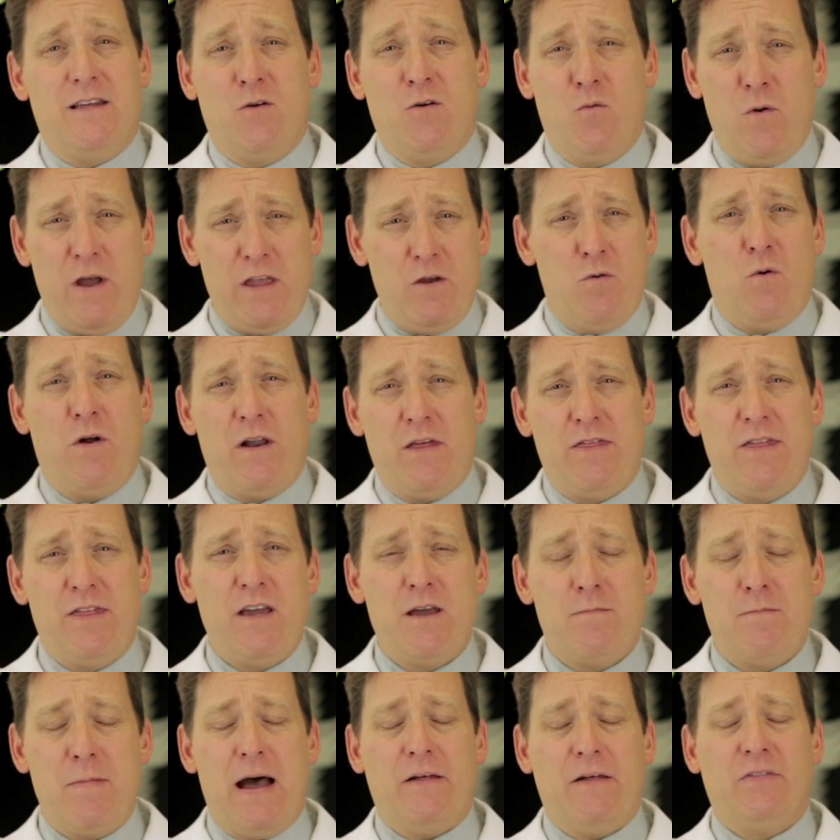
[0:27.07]
And the way you want to
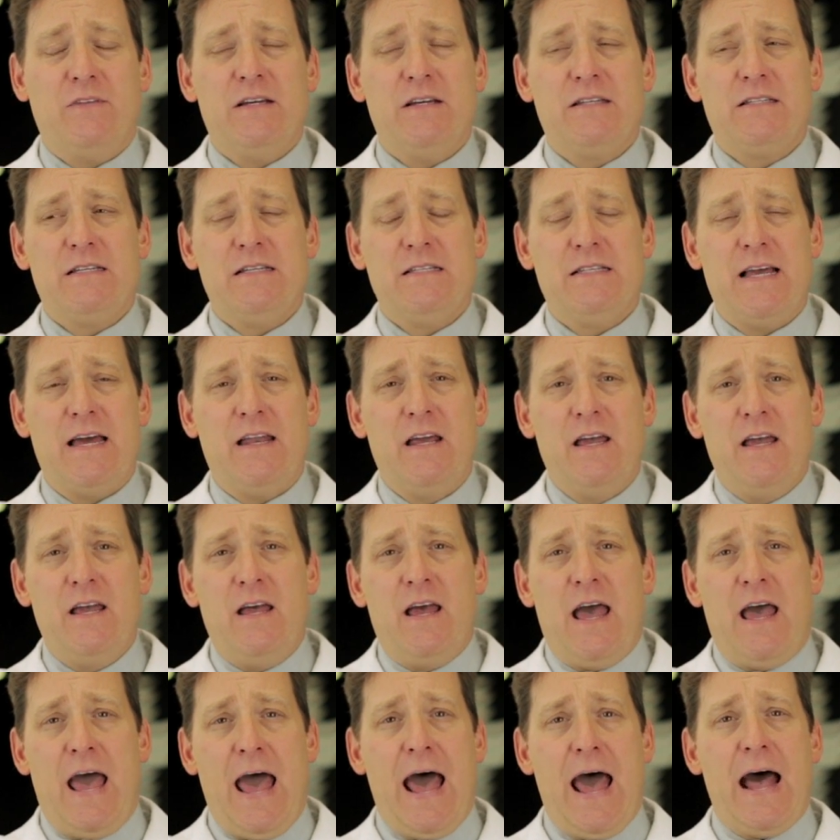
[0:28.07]
think about this is that
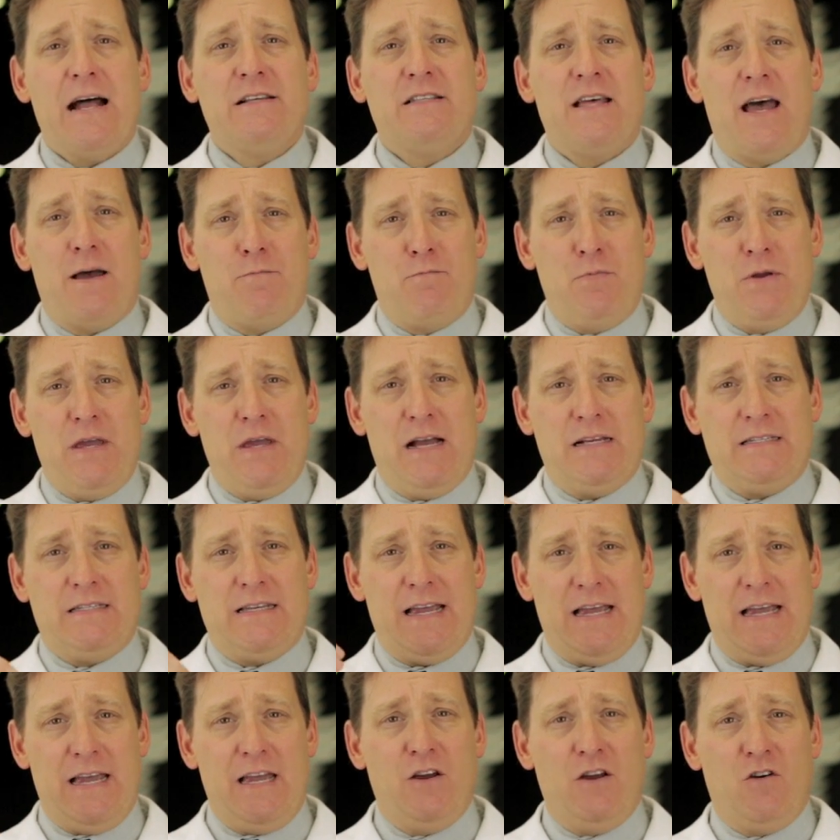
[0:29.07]
as that
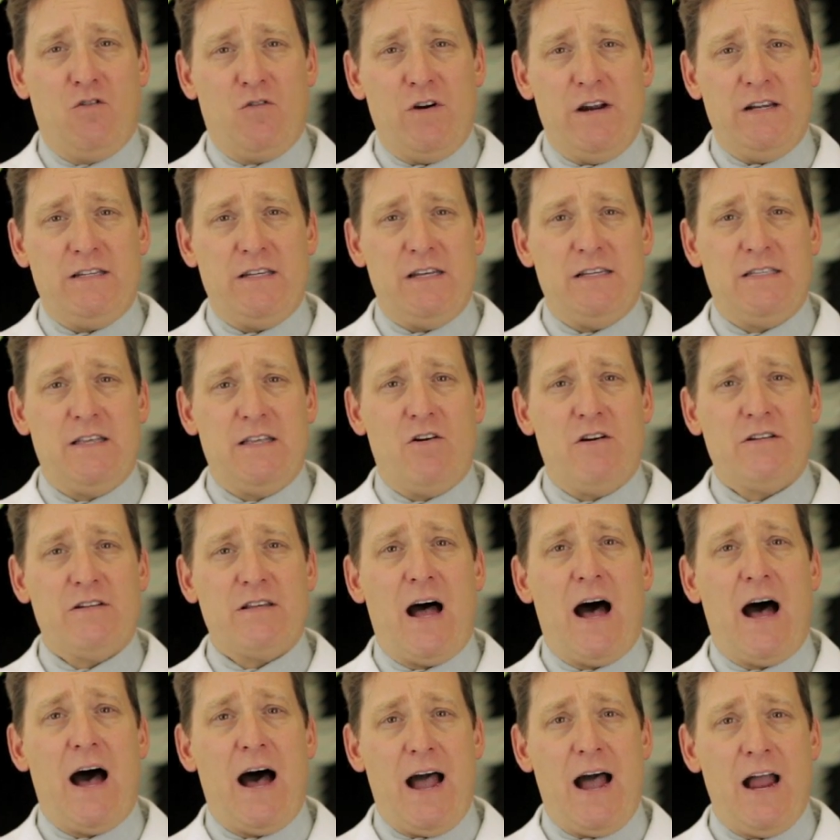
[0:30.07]
PSA increases, there is
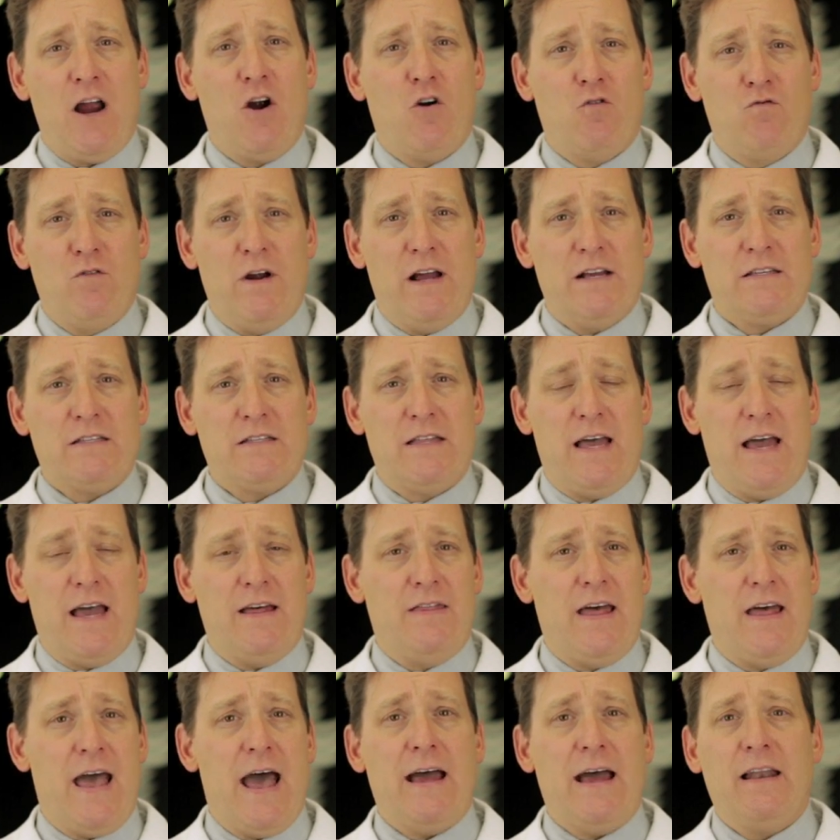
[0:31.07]
a higher risk
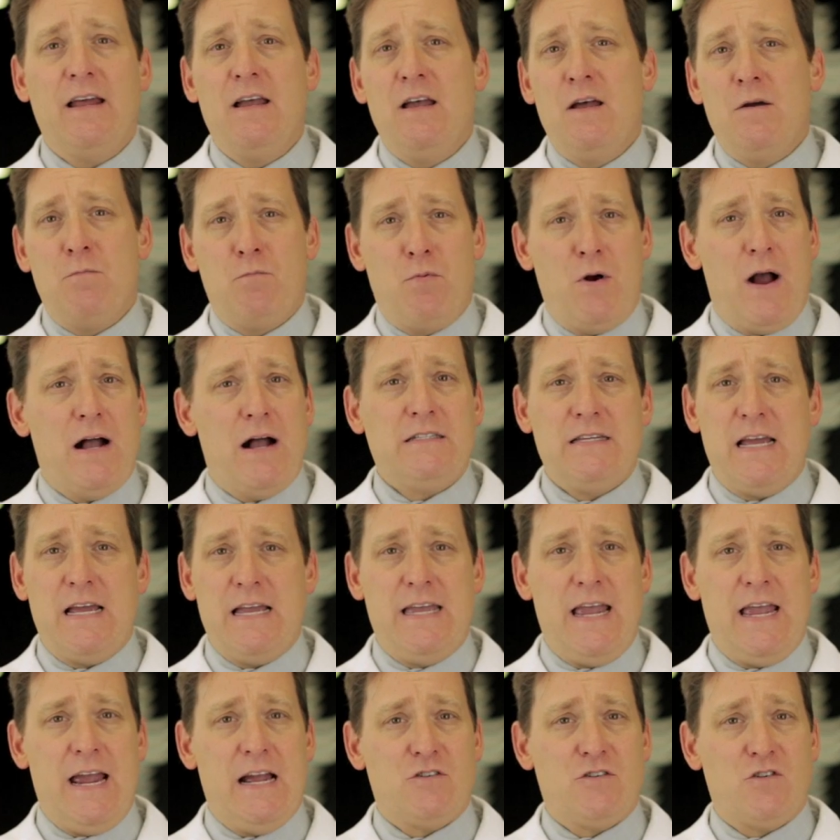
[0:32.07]
that that
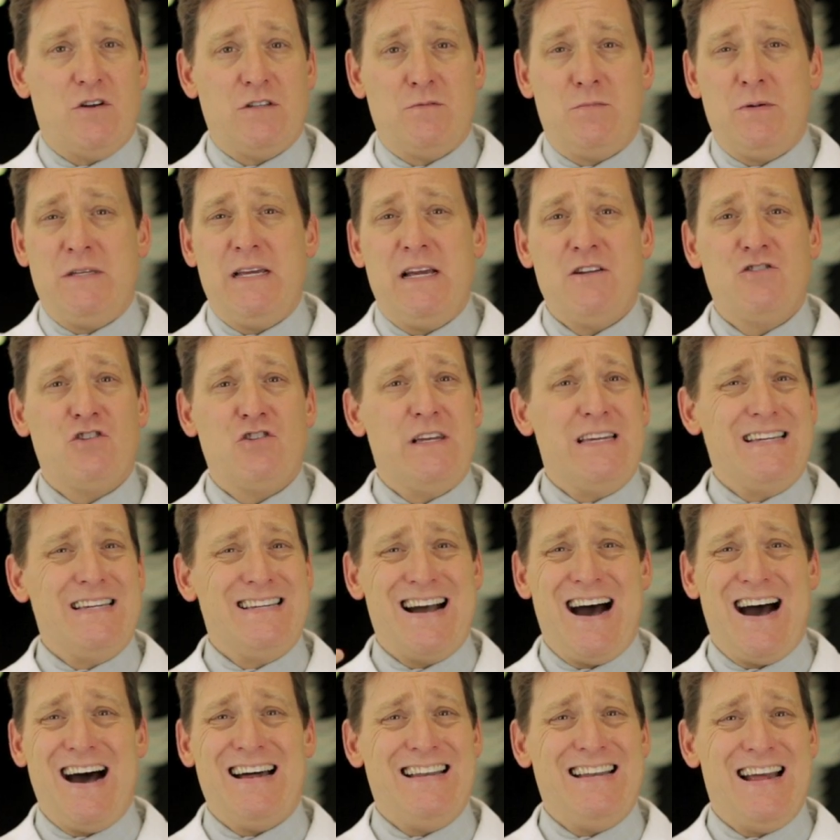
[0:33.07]
prostate cancer has potentially
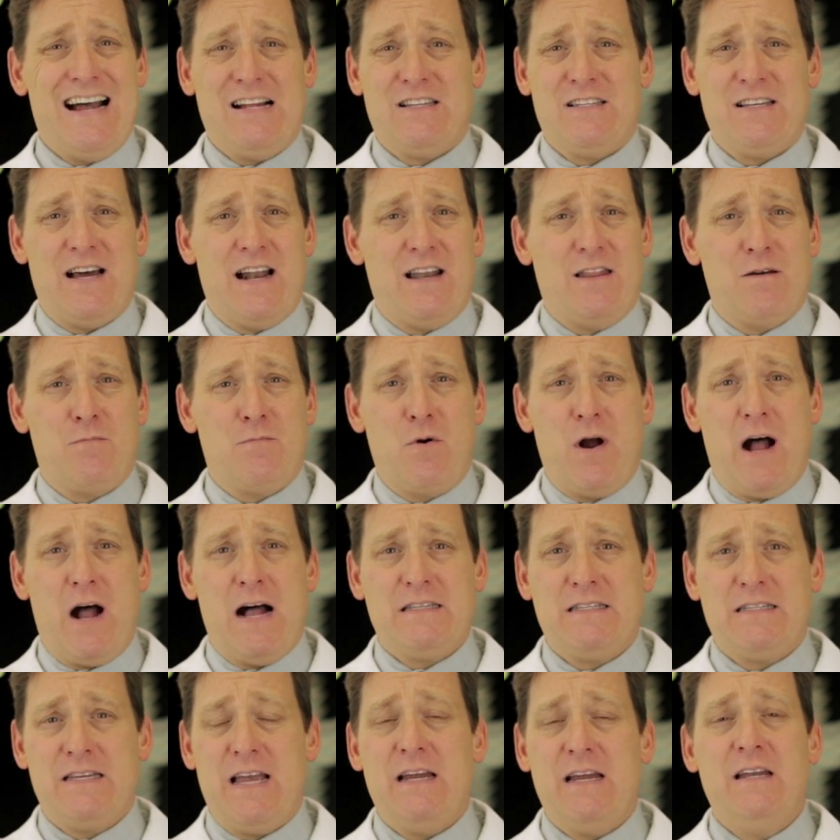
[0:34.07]
gotten outside of the
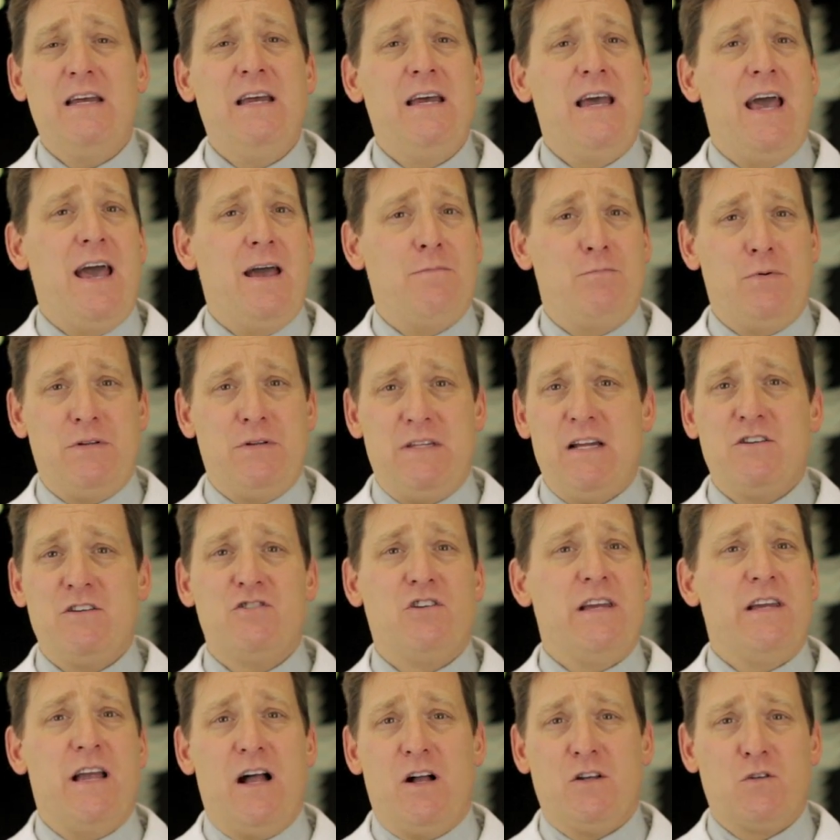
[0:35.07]
prostate and
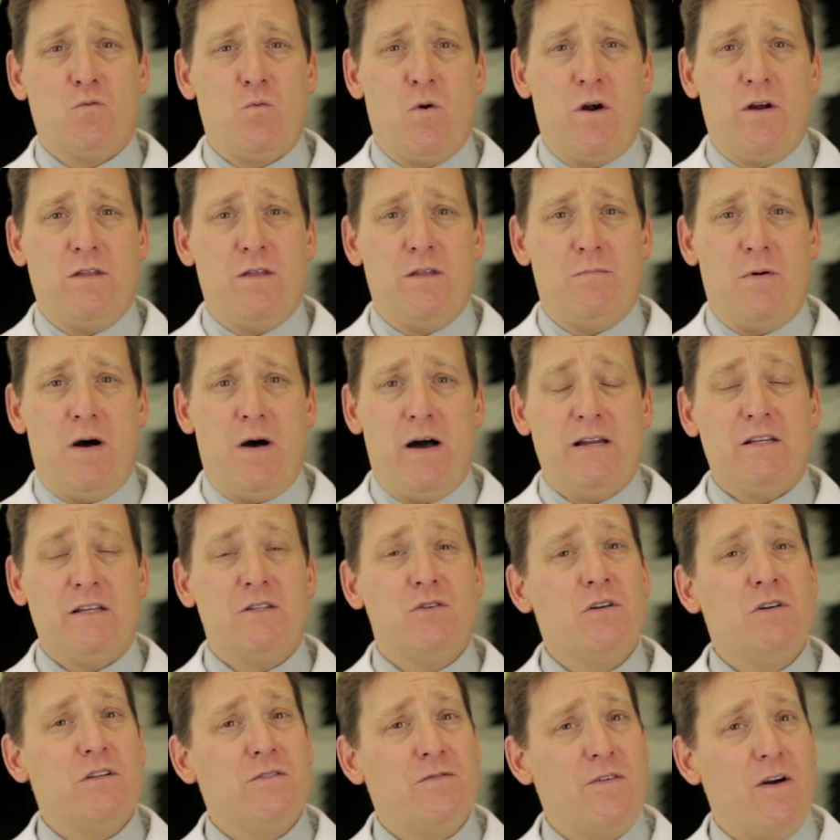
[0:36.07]
potentially elsewhere in the body.
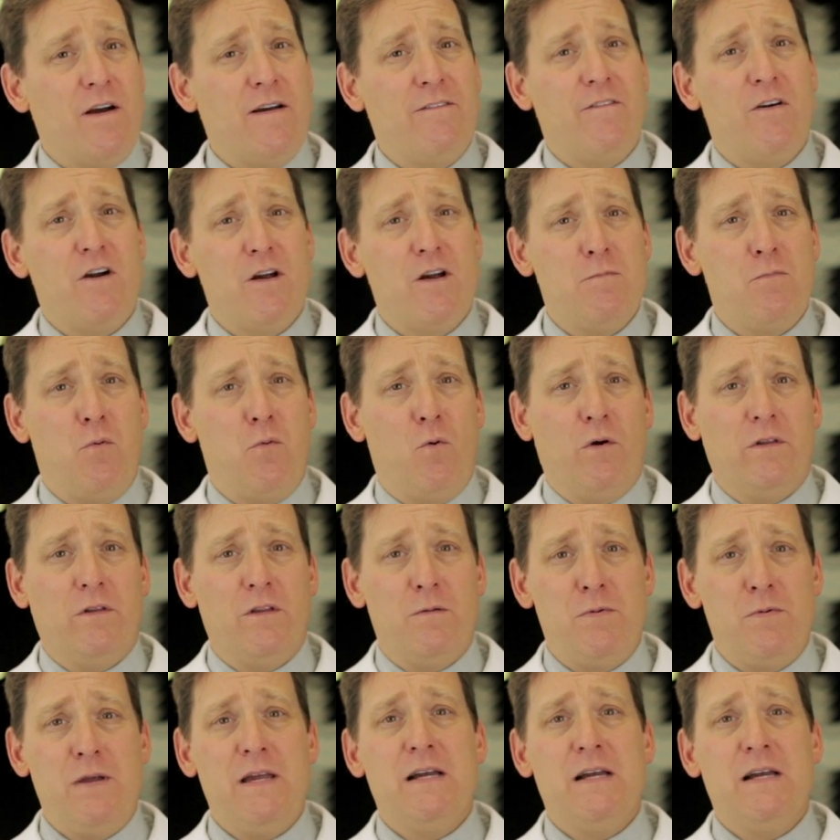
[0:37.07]
So it's very, very important.